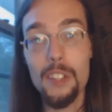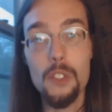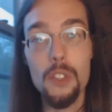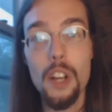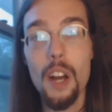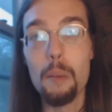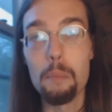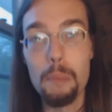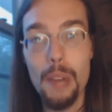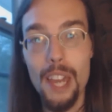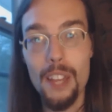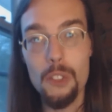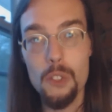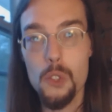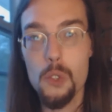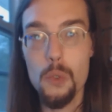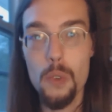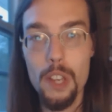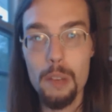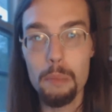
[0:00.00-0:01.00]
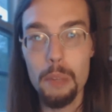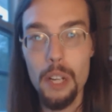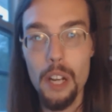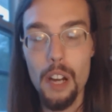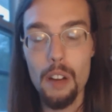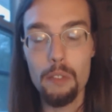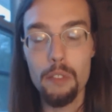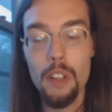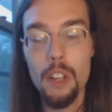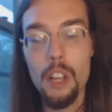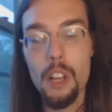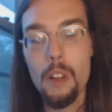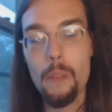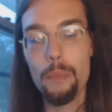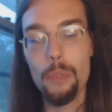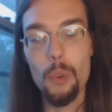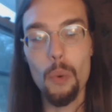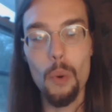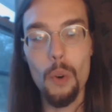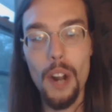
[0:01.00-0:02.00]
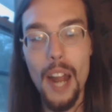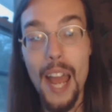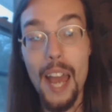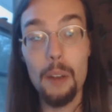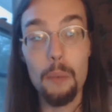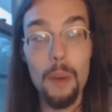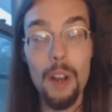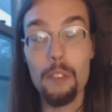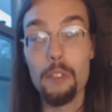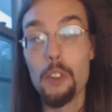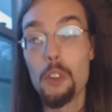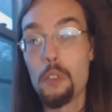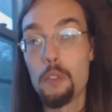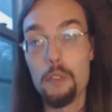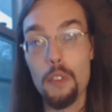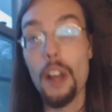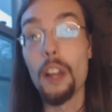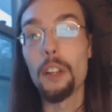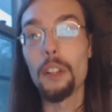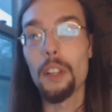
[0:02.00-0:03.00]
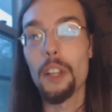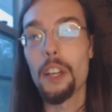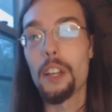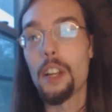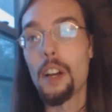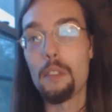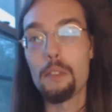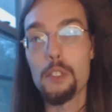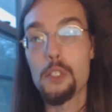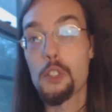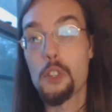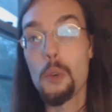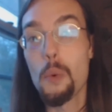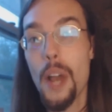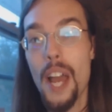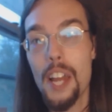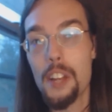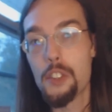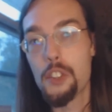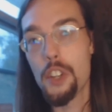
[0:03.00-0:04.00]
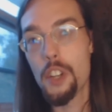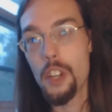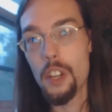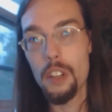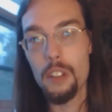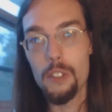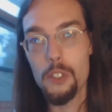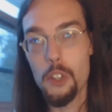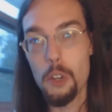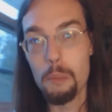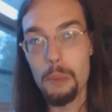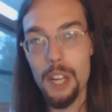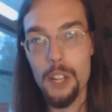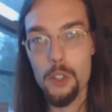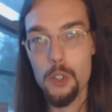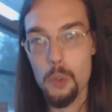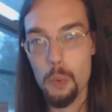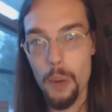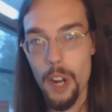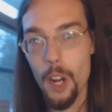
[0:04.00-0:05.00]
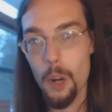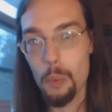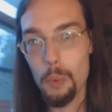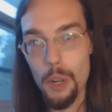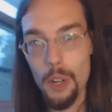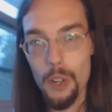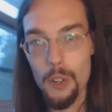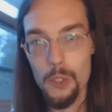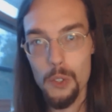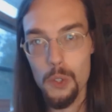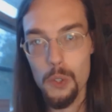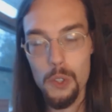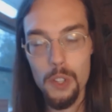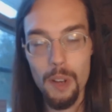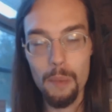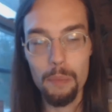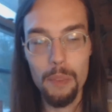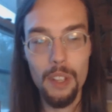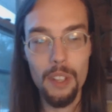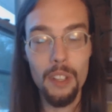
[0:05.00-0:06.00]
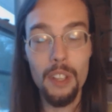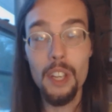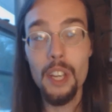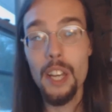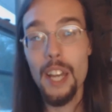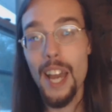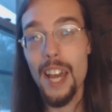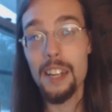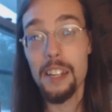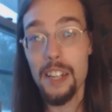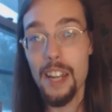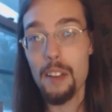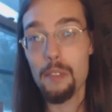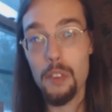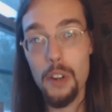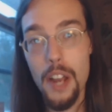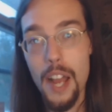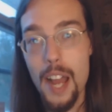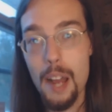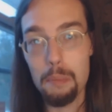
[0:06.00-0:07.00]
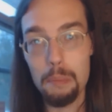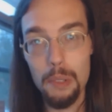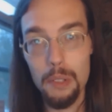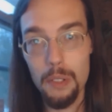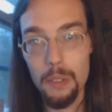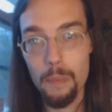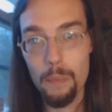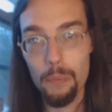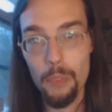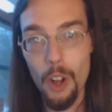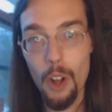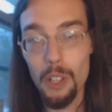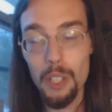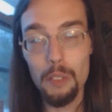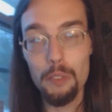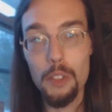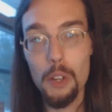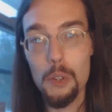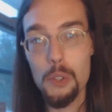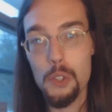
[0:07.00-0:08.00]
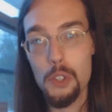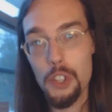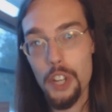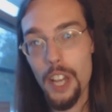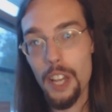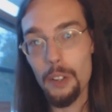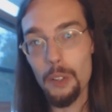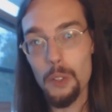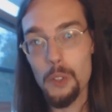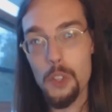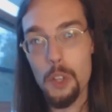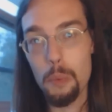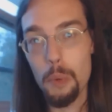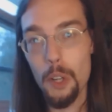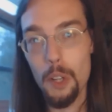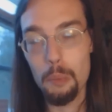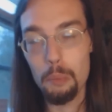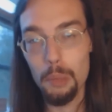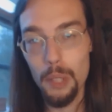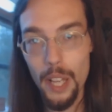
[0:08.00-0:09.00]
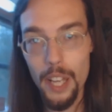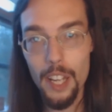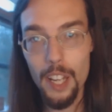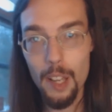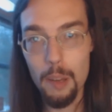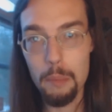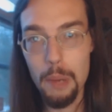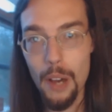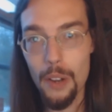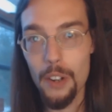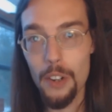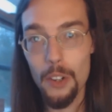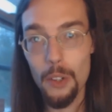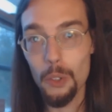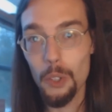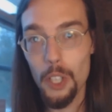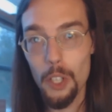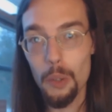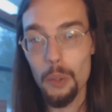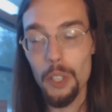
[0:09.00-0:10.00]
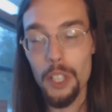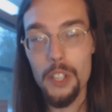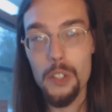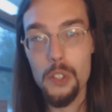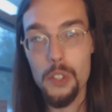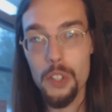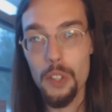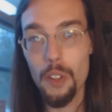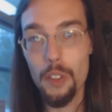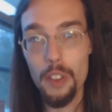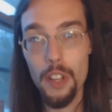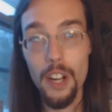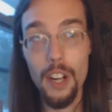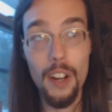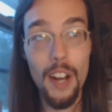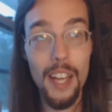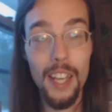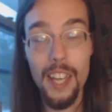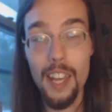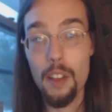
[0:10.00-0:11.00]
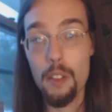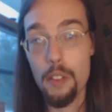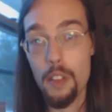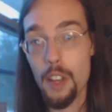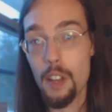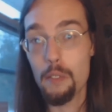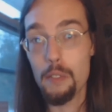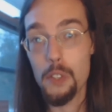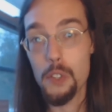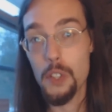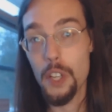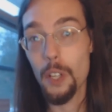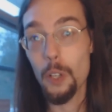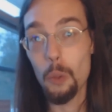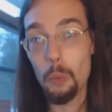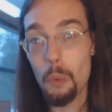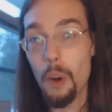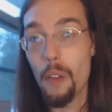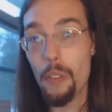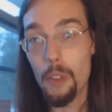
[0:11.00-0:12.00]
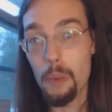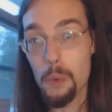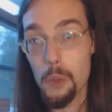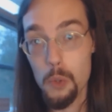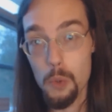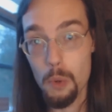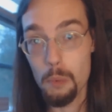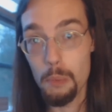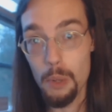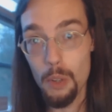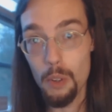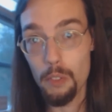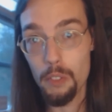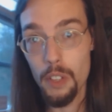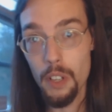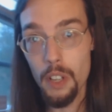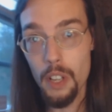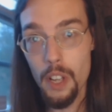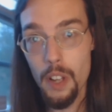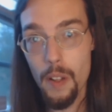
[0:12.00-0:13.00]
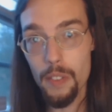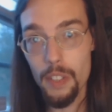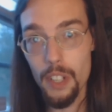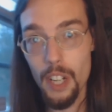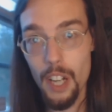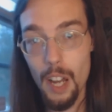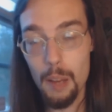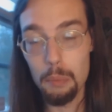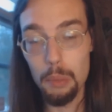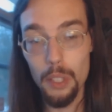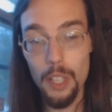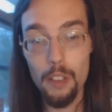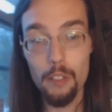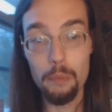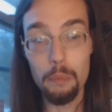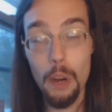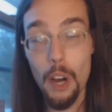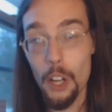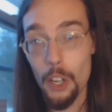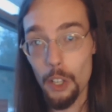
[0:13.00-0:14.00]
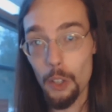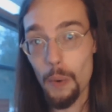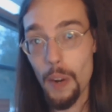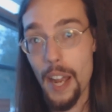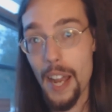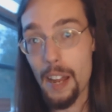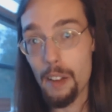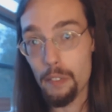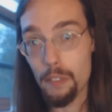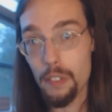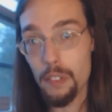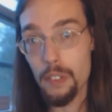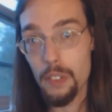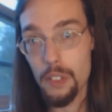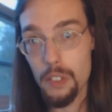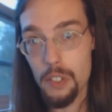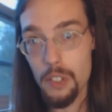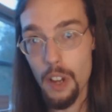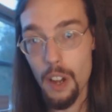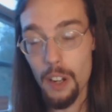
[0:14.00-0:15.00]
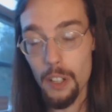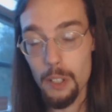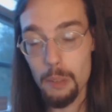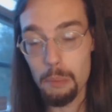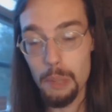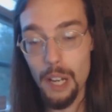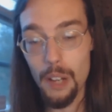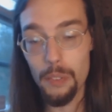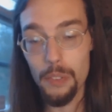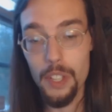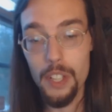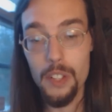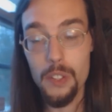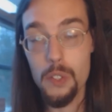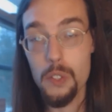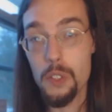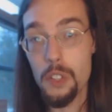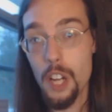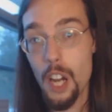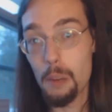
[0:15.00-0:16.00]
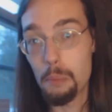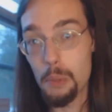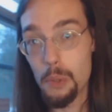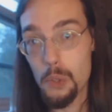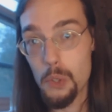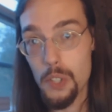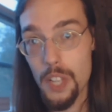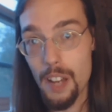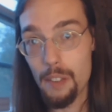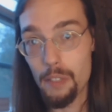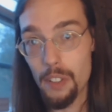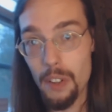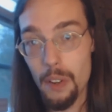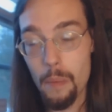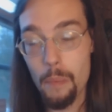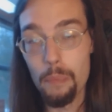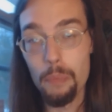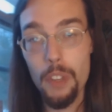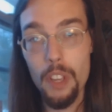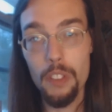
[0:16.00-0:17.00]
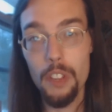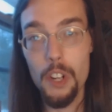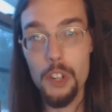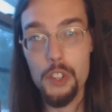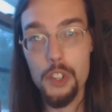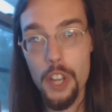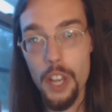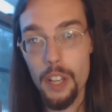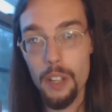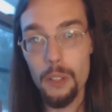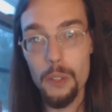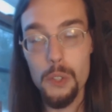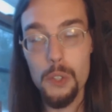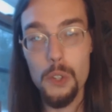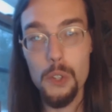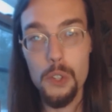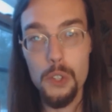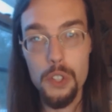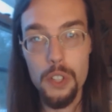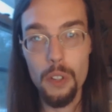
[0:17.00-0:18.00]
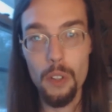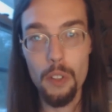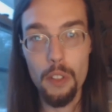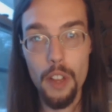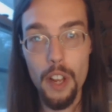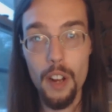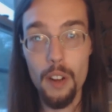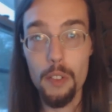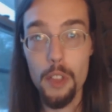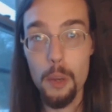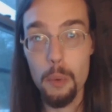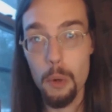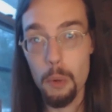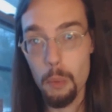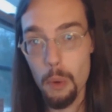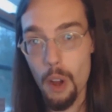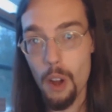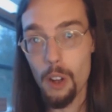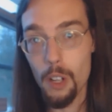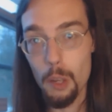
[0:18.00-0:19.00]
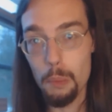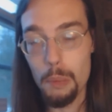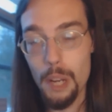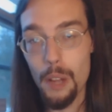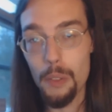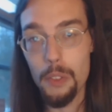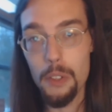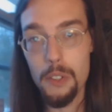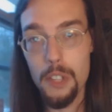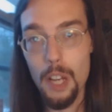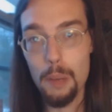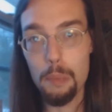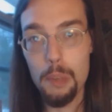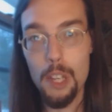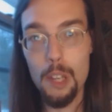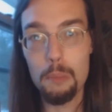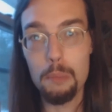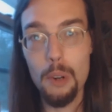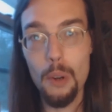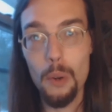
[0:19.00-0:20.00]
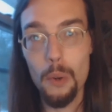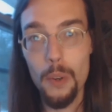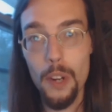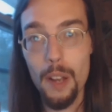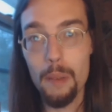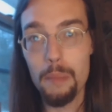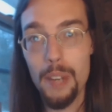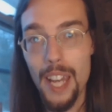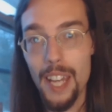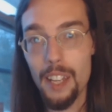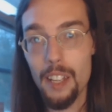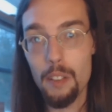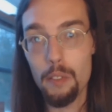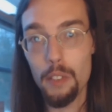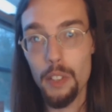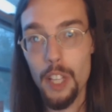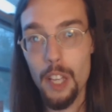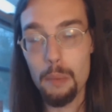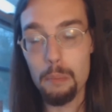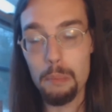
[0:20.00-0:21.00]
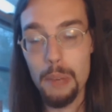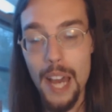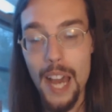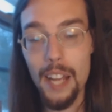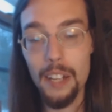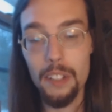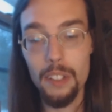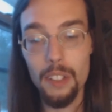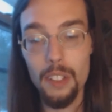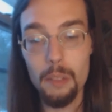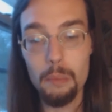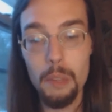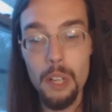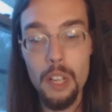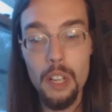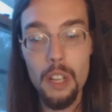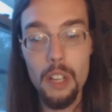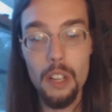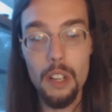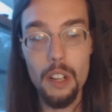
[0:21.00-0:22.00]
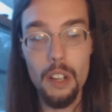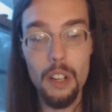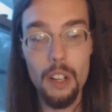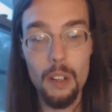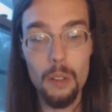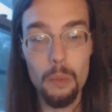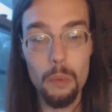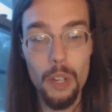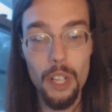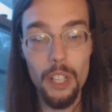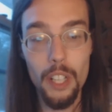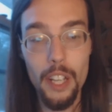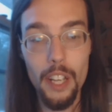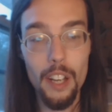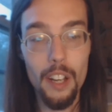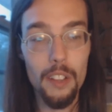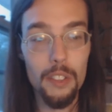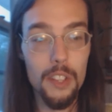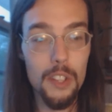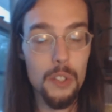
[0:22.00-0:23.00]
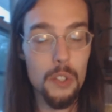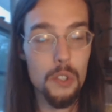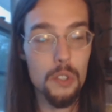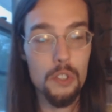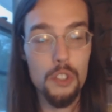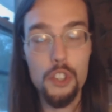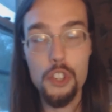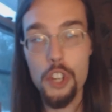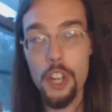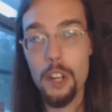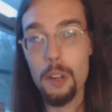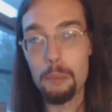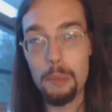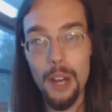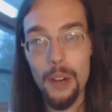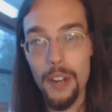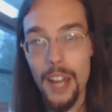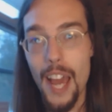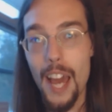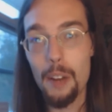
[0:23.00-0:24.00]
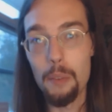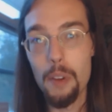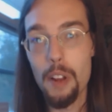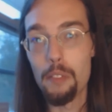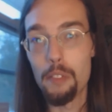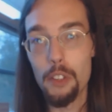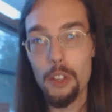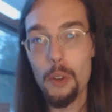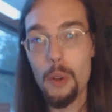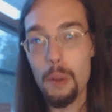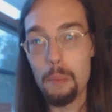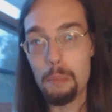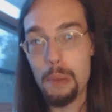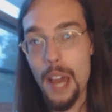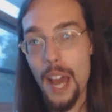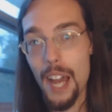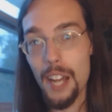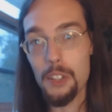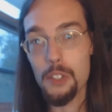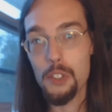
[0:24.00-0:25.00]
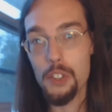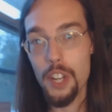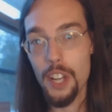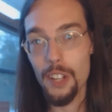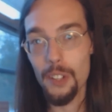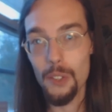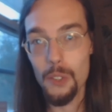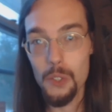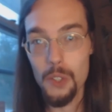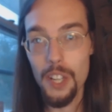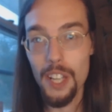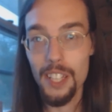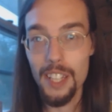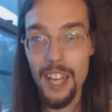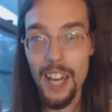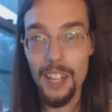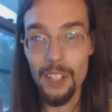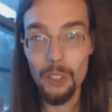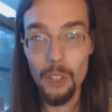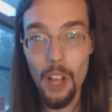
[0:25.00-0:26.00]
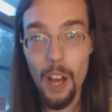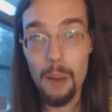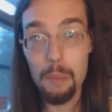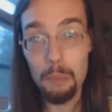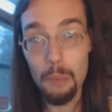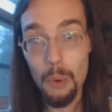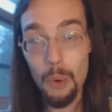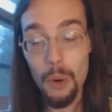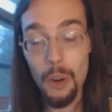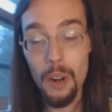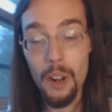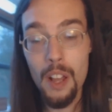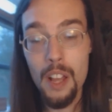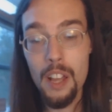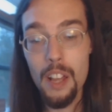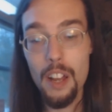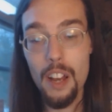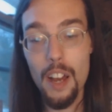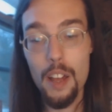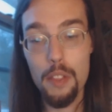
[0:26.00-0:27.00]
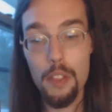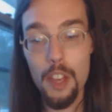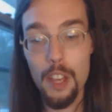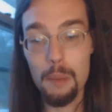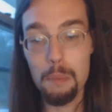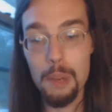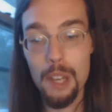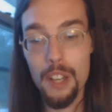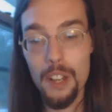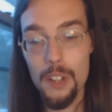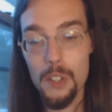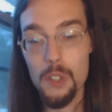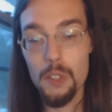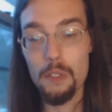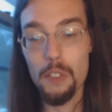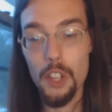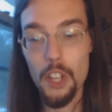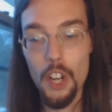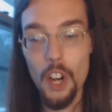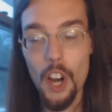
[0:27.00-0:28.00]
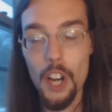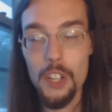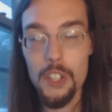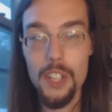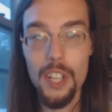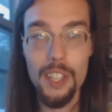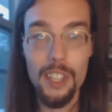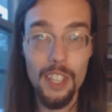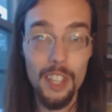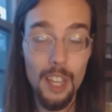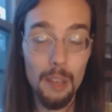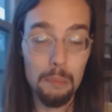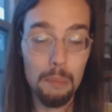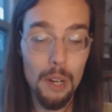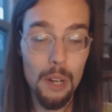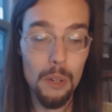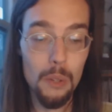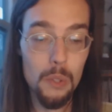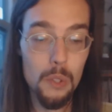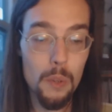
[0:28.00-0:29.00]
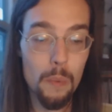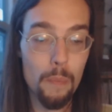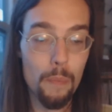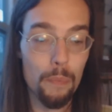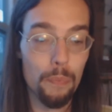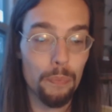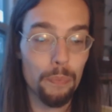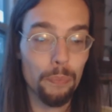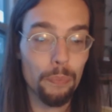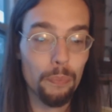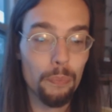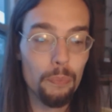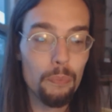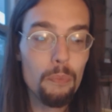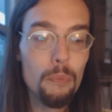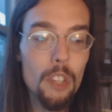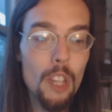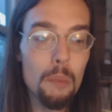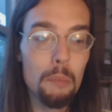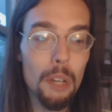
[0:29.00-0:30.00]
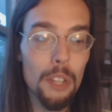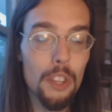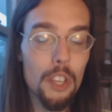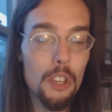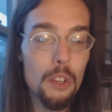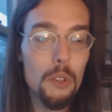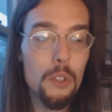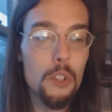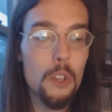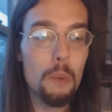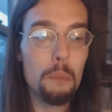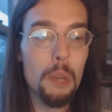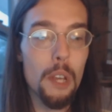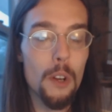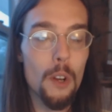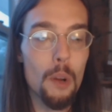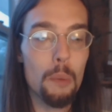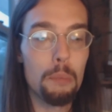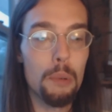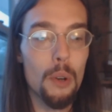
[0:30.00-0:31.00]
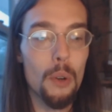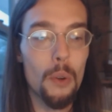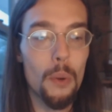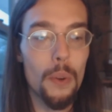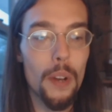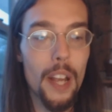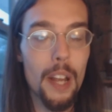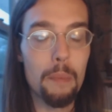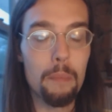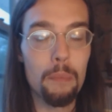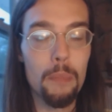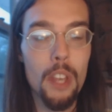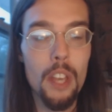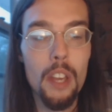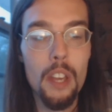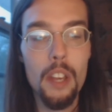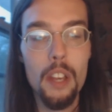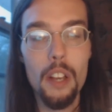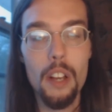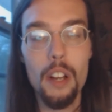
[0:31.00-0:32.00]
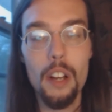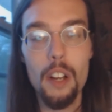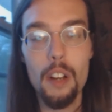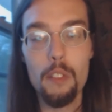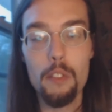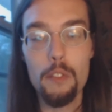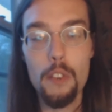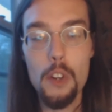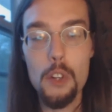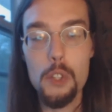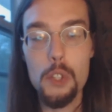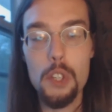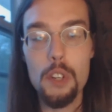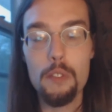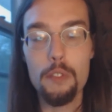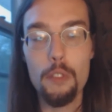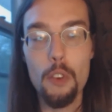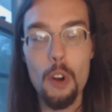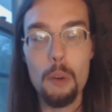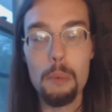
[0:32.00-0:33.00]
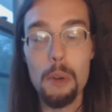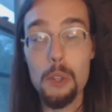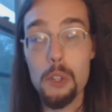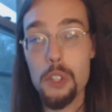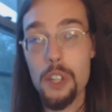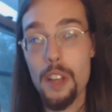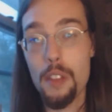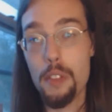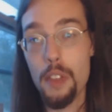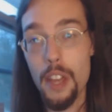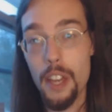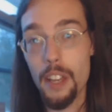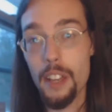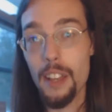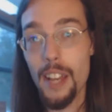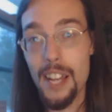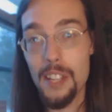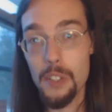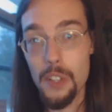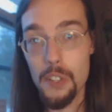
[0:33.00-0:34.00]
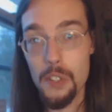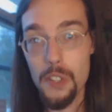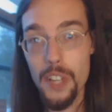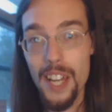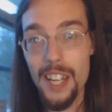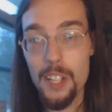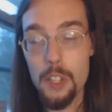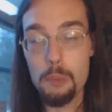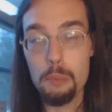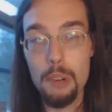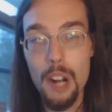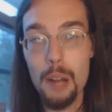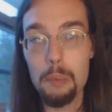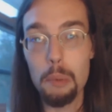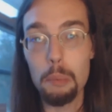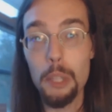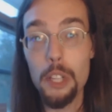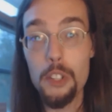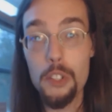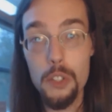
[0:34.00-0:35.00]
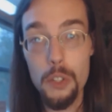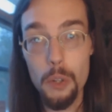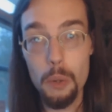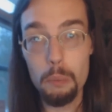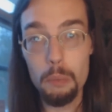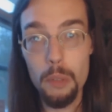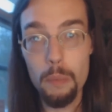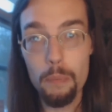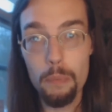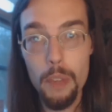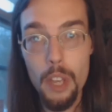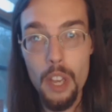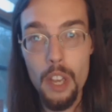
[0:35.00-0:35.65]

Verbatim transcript: It's not mainstream enough or ad revenue friendly enough. It's too edgy, too many swear words or something. And it never happened. All of those channels that were complaining about it are literally still there. I can't think of a single one that was removed. Uh, I believe Monograph talked about this, Dabu 7. Their channels are still there. They were wrong about the deputy program negatively impacting them. Uh, really, uh, this shit about ad revenue impacts channels like that a lot more, I think, because of the content that they post. But the YouTube Hero program uh, first and foremost, I think, as I said, it's probably doomed.